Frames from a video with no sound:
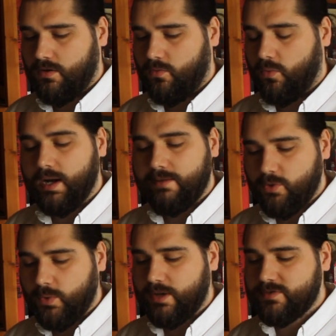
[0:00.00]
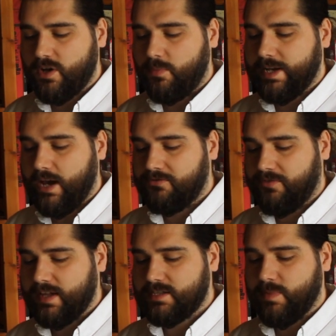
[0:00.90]
While everyone else copied out
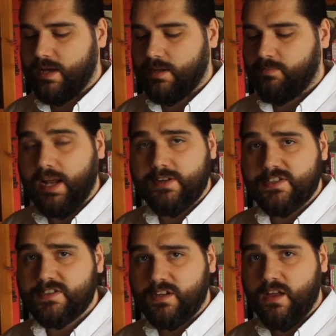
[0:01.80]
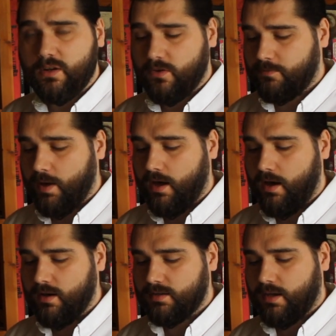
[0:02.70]
facts about their planets to learn off by
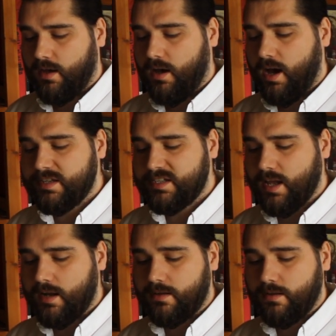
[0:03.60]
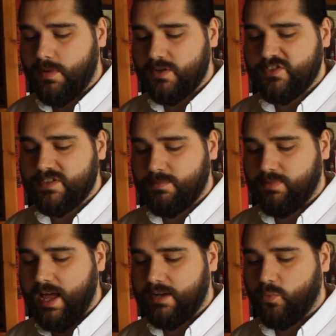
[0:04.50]
heart, I stared at the emergency
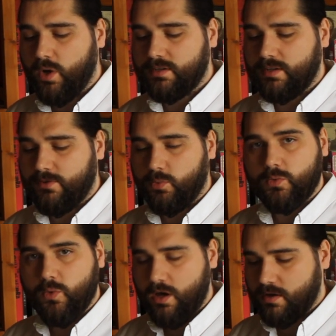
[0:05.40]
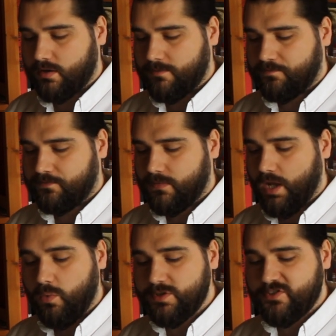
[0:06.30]
plan and wondered if it would work. I
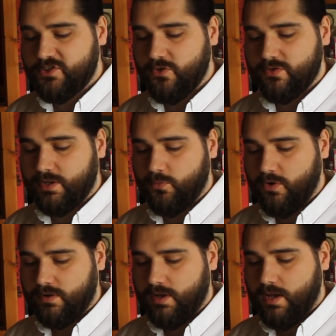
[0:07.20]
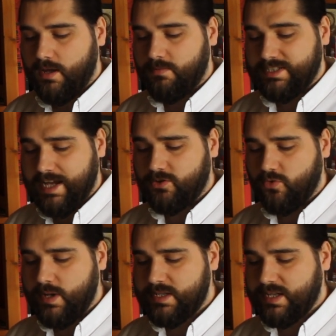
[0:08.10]
wasn't sure that it would, but Dad
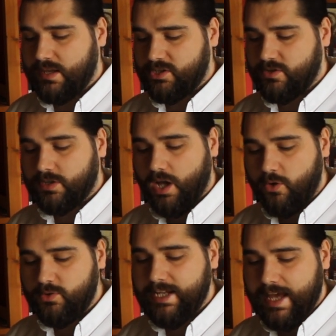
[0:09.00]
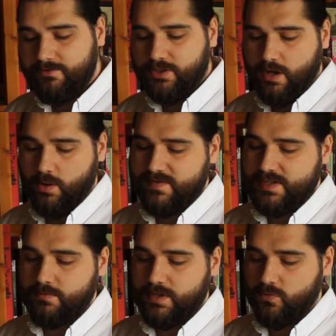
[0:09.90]
always said that you could only ever know if
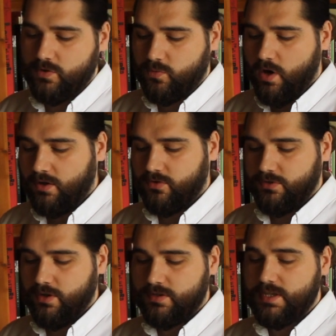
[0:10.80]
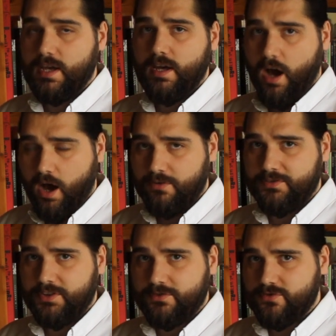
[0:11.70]
something would work or not after
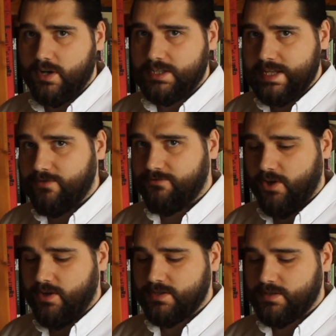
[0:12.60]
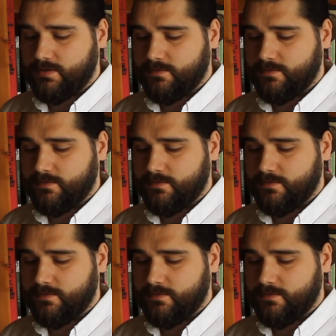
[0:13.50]
you tried it out first.